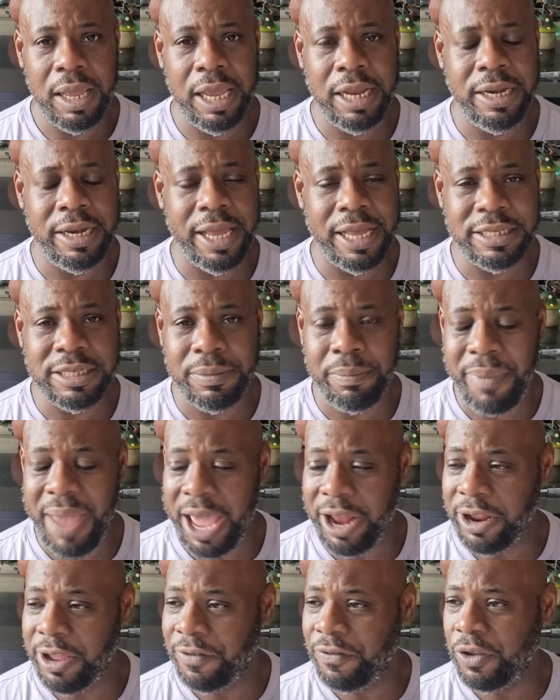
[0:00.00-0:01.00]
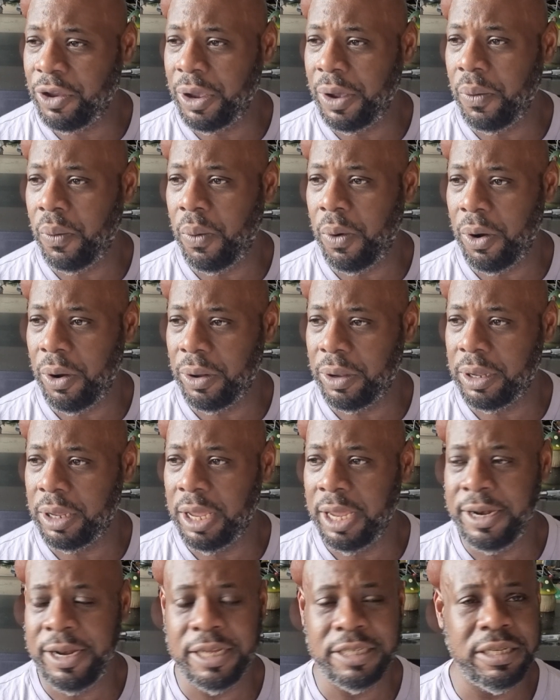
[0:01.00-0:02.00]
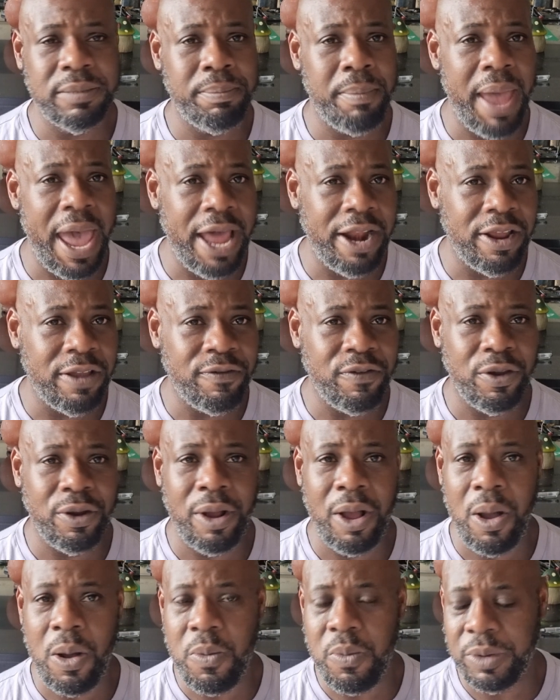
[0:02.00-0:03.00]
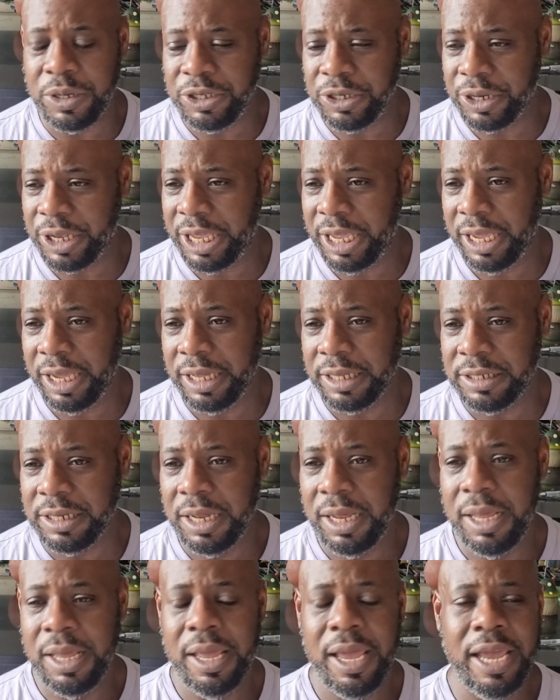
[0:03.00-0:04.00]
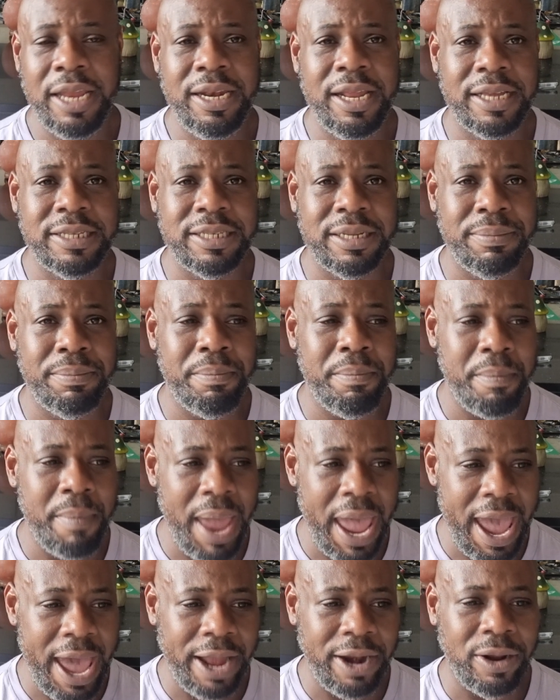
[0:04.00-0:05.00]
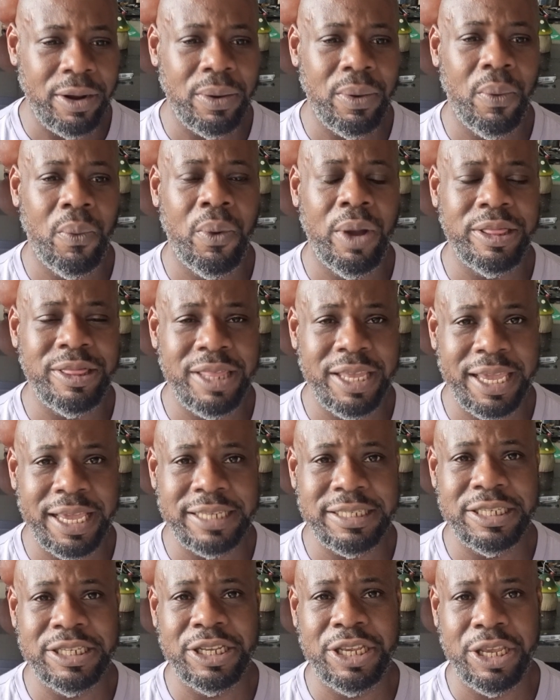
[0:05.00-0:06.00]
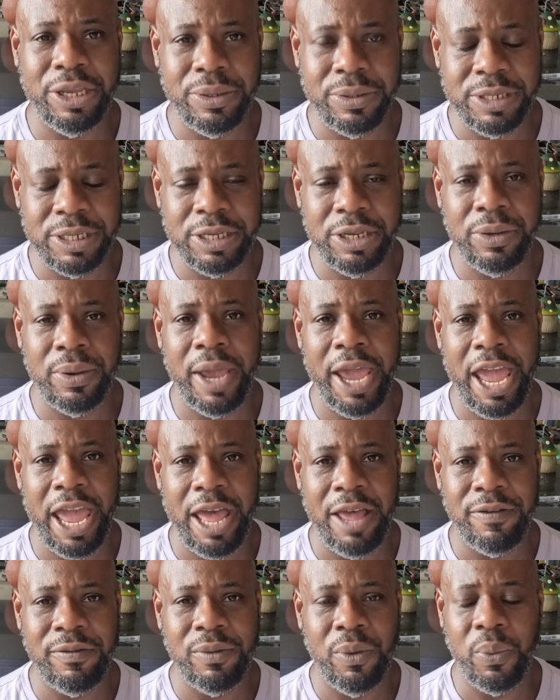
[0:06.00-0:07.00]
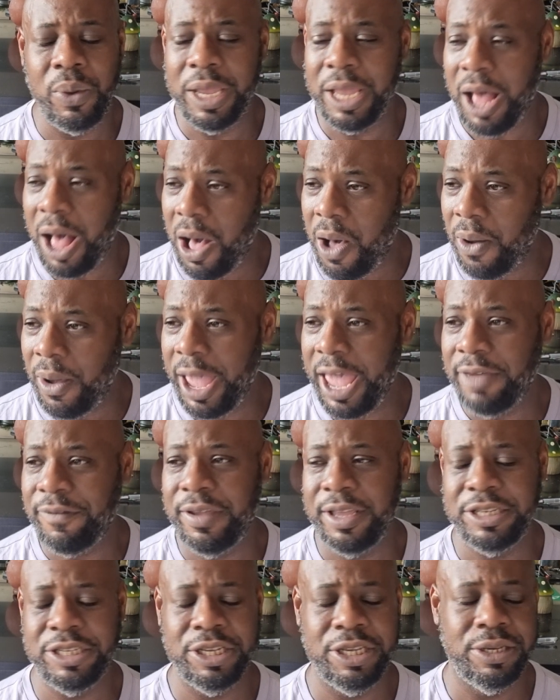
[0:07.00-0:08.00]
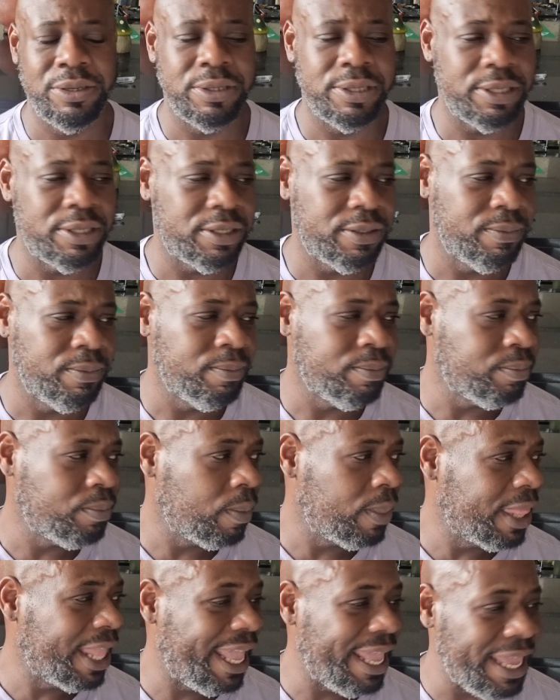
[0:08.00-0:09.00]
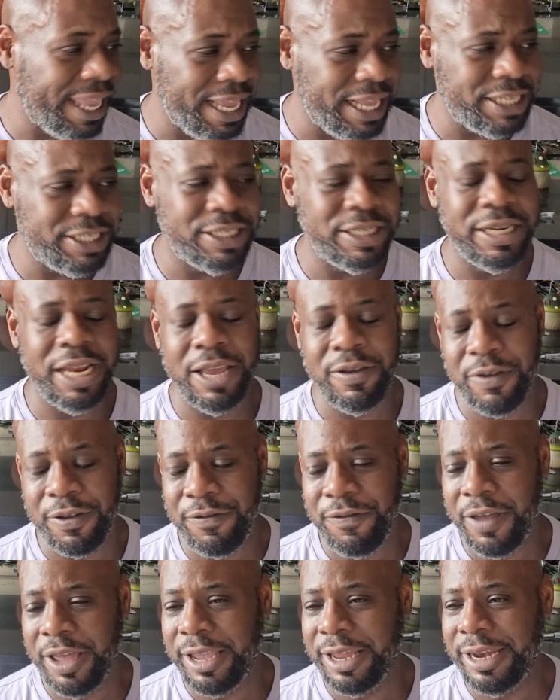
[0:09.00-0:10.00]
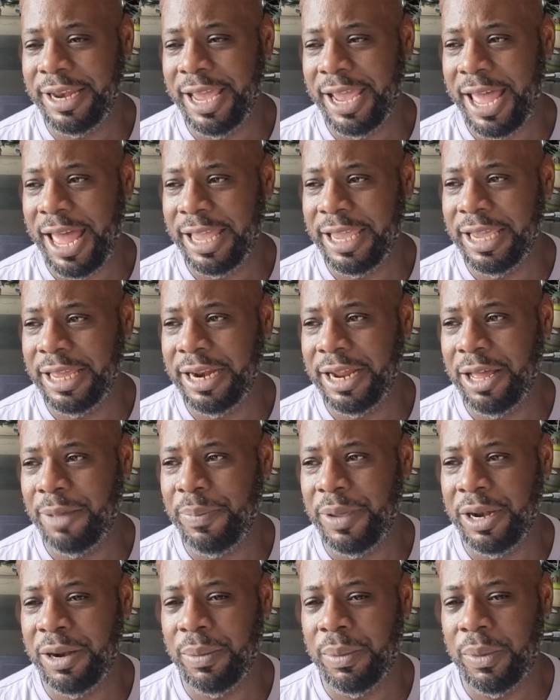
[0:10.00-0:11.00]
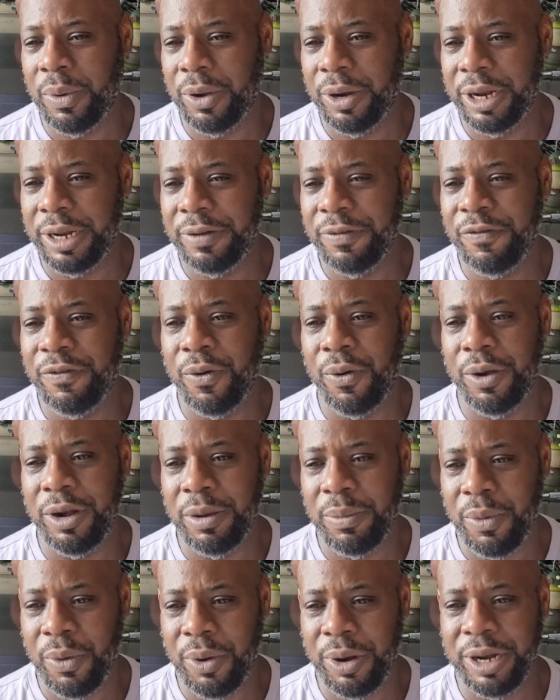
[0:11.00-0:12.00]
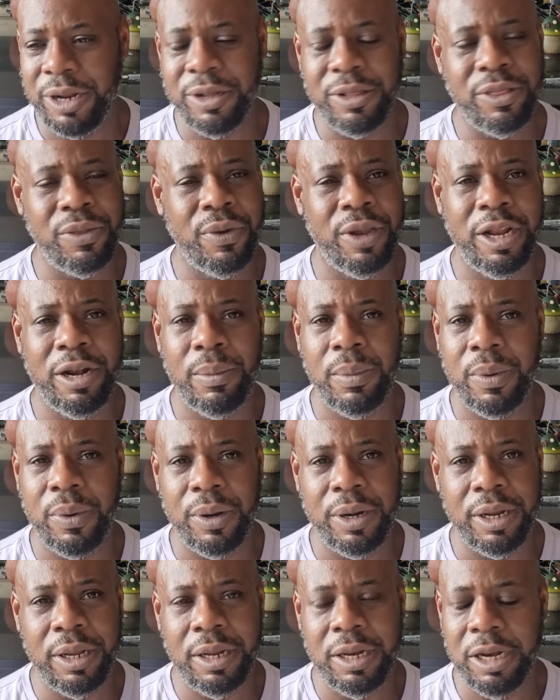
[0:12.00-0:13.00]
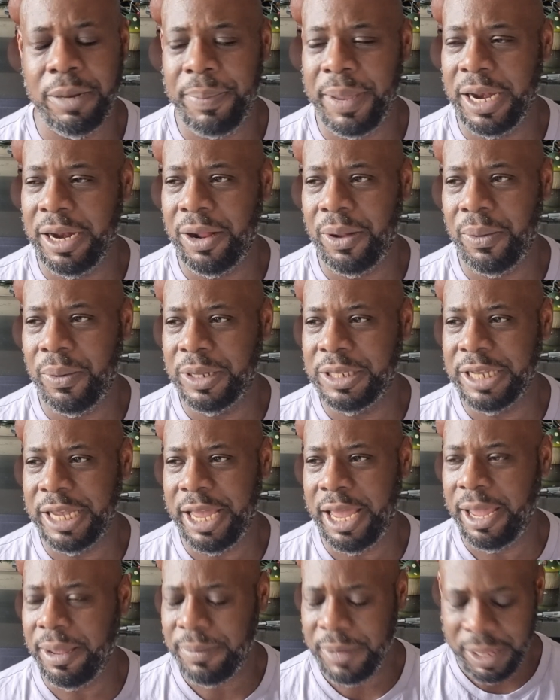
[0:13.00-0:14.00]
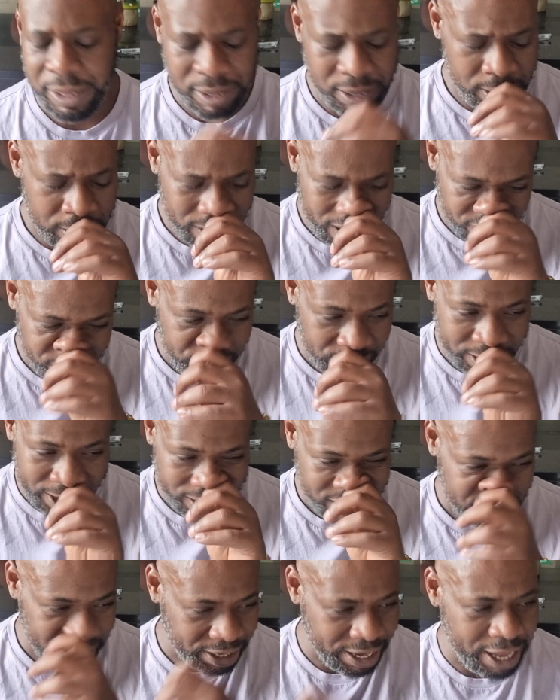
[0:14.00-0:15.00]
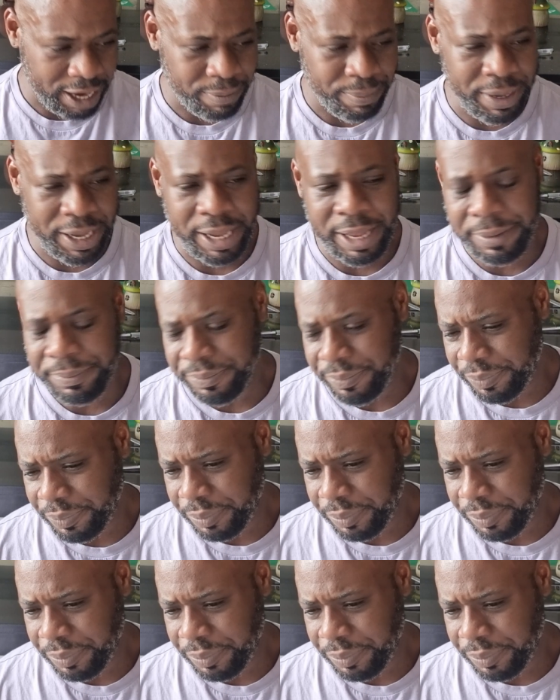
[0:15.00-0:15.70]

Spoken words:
It doesn't matter if you're at work. It doesn't matter if you're home with your kids. It doesn't matter what the excuse you have. We all have excuses. Each and every fucking day I get up in the morning, 4 in the morning or 3 in the morning, depending on what time I feel like getting out of bed.